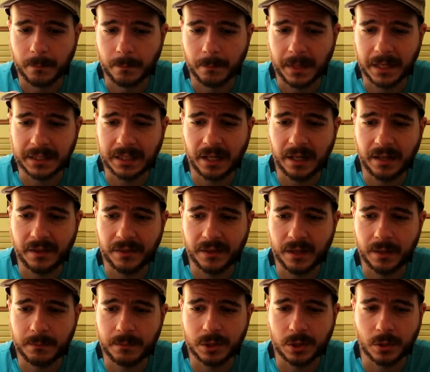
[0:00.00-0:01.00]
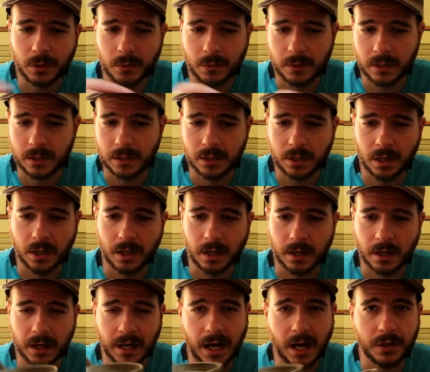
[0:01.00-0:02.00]
metal in them, so it's gonna
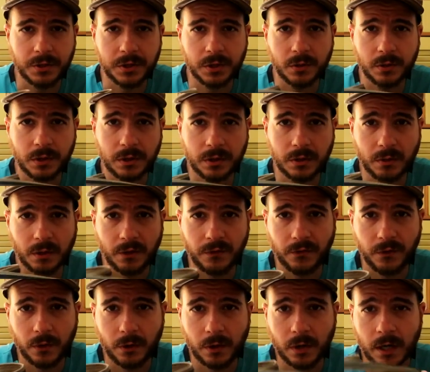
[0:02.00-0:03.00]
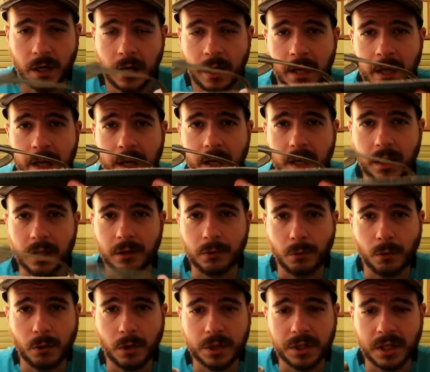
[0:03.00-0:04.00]
ground you to the floor. It
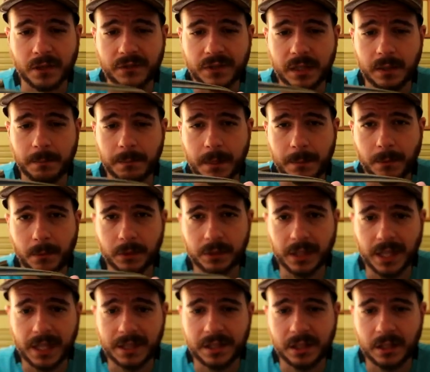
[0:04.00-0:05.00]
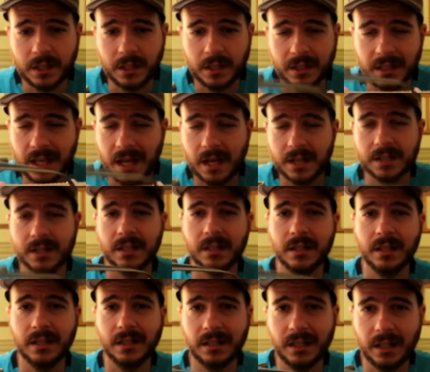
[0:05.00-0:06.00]
works. I've seen people test it. It does
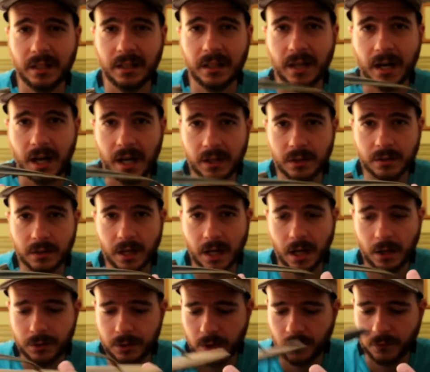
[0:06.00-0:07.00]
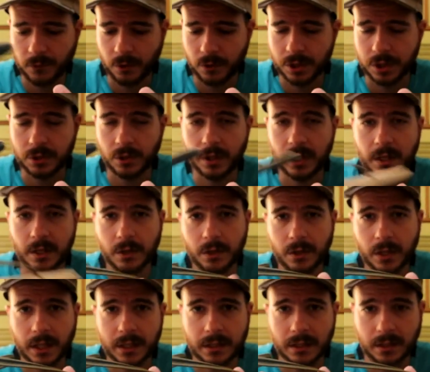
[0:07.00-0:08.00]
indeed ground you. Of course, it's not as
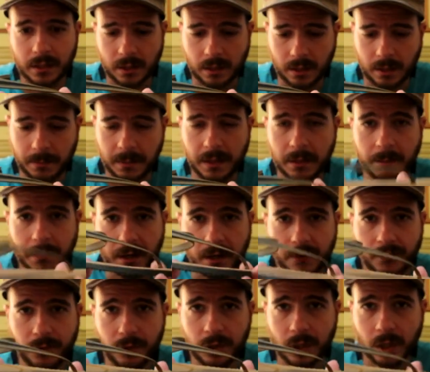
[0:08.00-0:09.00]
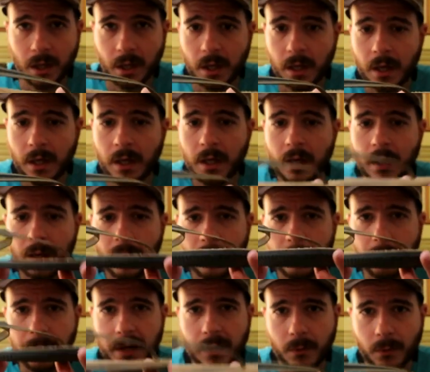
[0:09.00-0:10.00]
good as being barefoot,
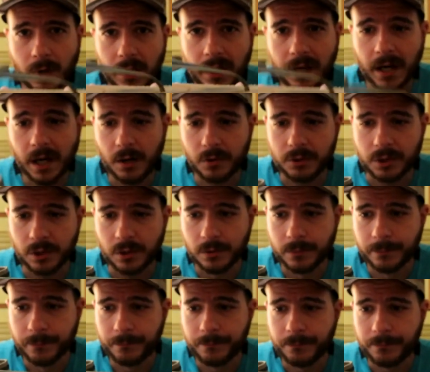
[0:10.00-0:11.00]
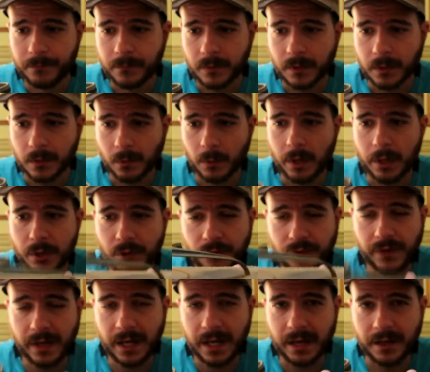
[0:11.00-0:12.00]
but it will ground you. Will you
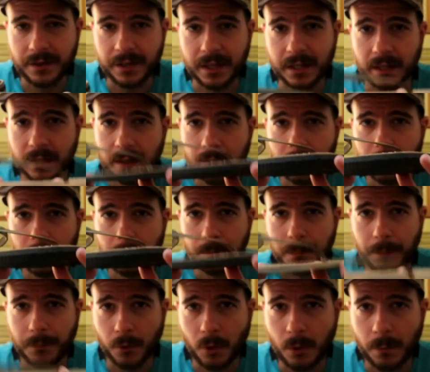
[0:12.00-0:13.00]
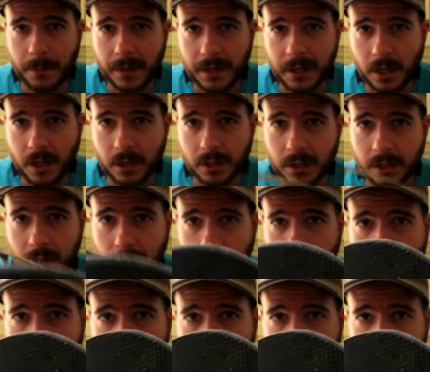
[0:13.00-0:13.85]
feel anything? Probably not.